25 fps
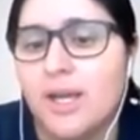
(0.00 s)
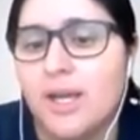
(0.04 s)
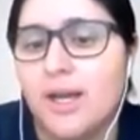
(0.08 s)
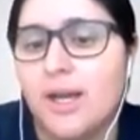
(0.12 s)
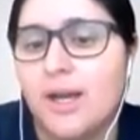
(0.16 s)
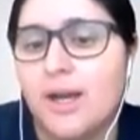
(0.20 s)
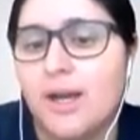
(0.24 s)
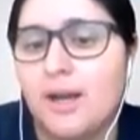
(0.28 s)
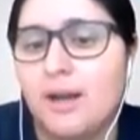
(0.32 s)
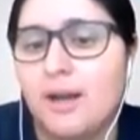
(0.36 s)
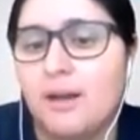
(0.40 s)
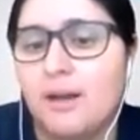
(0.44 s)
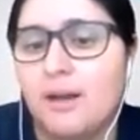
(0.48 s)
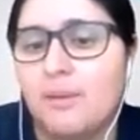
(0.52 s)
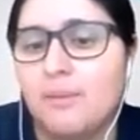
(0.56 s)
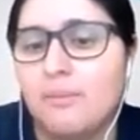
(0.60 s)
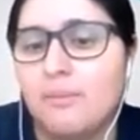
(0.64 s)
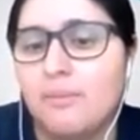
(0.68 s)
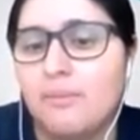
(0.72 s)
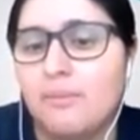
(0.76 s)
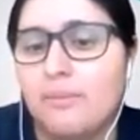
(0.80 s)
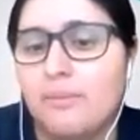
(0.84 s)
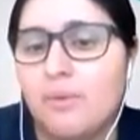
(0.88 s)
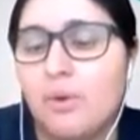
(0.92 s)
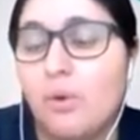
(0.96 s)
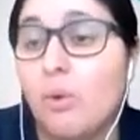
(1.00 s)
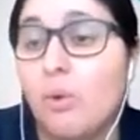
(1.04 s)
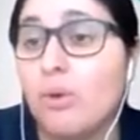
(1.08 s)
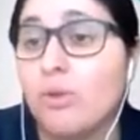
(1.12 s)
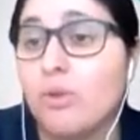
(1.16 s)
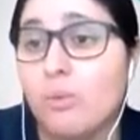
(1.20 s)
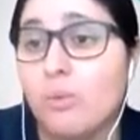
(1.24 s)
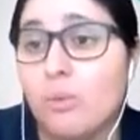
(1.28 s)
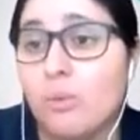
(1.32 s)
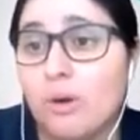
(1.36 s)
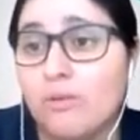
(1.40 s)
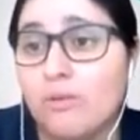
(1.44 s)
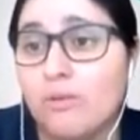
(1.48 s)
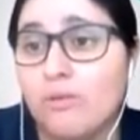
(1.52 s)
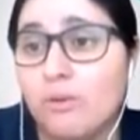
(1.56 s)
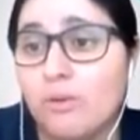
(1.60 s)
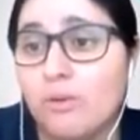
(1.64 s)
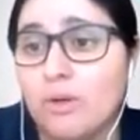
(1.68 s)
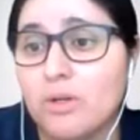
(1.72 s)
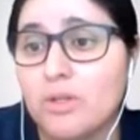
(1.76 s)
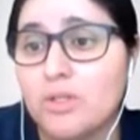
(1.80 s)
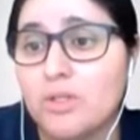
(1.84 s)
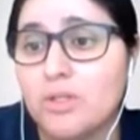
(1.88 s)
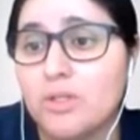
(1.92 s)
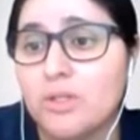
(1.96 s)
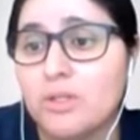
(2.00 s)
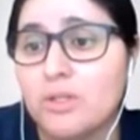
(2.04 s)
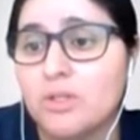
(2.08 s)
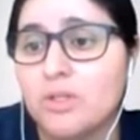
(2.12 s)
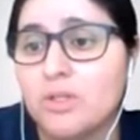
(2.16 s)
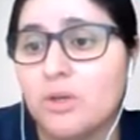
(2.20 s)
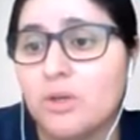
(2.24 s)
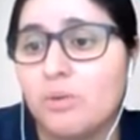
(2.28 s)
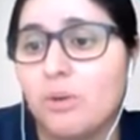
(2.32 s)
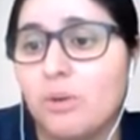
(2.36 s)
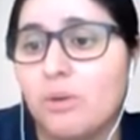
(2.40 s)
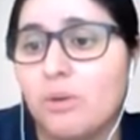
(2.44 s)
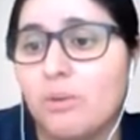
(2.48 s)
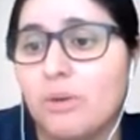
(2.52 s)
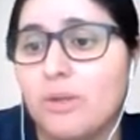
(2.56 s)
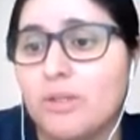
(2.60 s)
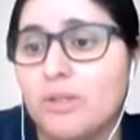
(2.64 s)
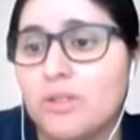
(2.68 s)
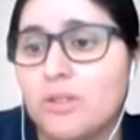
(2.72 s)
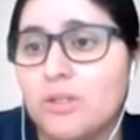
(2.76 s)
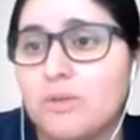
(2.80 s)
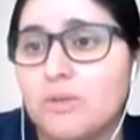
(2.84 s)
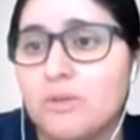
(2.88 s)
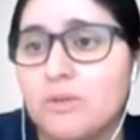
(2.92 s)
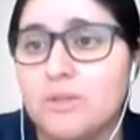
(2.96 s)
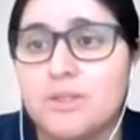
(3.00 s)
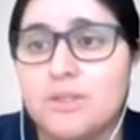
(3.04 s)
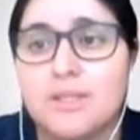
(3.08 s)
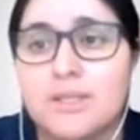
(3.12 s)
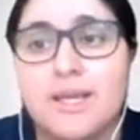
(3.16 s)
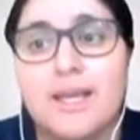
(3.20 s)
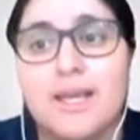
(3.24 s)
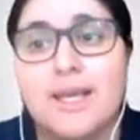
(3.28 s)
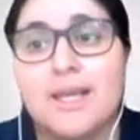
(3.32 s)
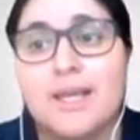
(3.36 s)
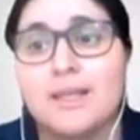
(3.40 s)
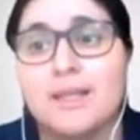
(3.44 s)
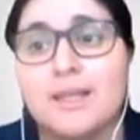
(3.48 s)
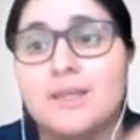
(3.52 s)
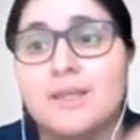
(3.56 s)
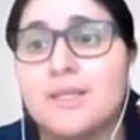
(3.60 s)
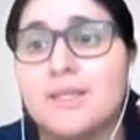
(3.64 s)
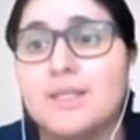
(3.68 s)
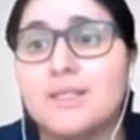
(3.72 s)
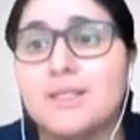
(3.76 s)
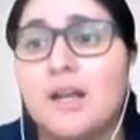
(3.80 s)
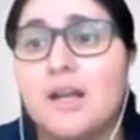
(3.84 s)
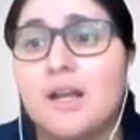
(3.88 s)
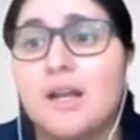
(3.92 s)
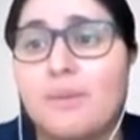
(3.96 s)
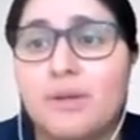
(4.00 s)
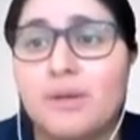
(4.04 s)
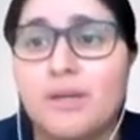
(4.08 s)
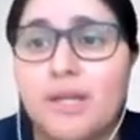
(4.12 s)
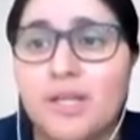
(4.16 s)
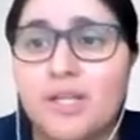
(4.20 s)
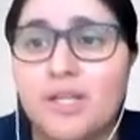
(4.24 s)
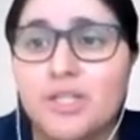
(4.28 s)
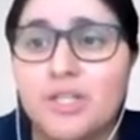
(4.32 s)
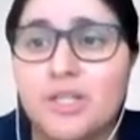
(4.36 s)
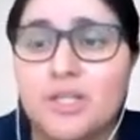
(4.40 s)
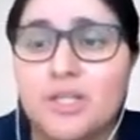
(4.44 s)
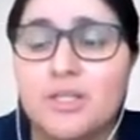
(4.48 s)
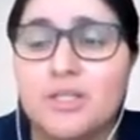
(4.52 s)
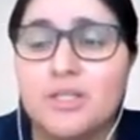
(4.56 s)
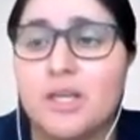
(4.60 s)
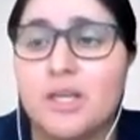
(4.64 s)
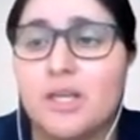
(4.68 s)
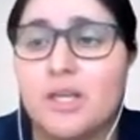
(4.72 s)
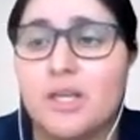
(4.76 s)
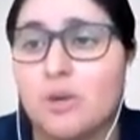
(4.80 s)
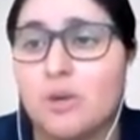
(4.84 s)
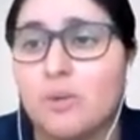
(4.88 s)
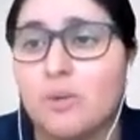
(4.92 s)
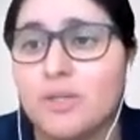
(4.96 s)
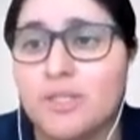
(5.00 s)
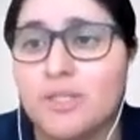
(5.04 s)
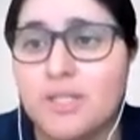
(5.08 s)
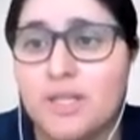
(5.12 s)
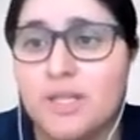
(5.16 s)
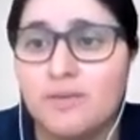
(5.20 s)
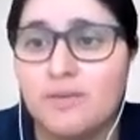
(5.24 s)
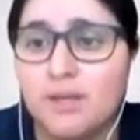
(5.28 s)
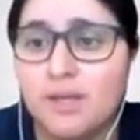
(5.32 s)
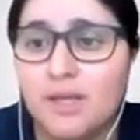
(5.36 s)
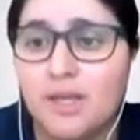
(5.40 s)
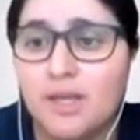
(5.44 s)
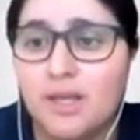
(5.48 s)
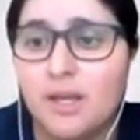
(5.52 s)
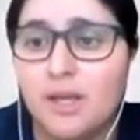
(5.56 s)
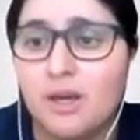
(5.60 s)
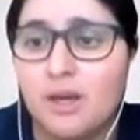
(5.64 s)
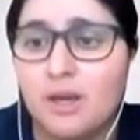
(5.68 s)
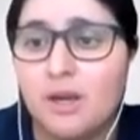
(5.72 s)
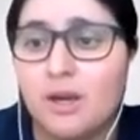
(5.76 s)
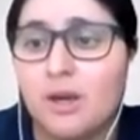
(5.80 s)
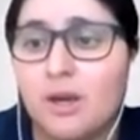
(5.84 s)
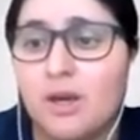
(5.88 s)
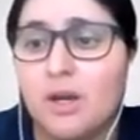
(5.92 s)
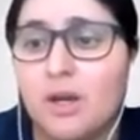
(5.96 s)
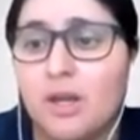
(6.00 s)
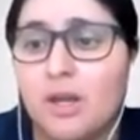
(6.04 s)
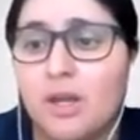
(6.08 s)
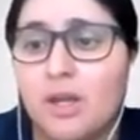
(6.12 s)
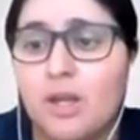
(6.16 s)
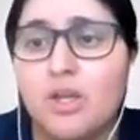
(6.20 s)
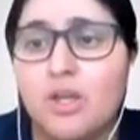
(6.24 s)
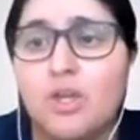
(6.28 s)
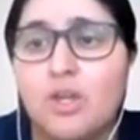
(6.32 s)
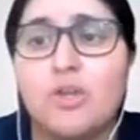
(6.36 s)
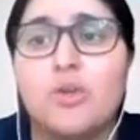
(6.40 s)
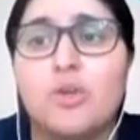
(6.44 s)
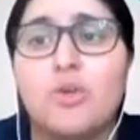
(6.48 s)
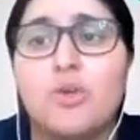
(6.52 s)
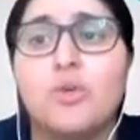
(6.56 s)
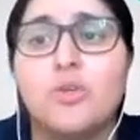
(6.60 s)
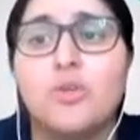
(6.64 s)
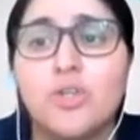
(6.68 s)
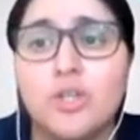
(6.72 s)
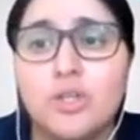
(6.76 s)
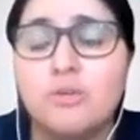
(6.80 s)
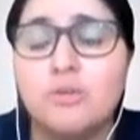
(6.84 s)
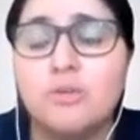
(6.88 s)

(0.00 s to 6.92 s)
Um, or the workforce. So what we do is like these accommodations that you're receiving here, you should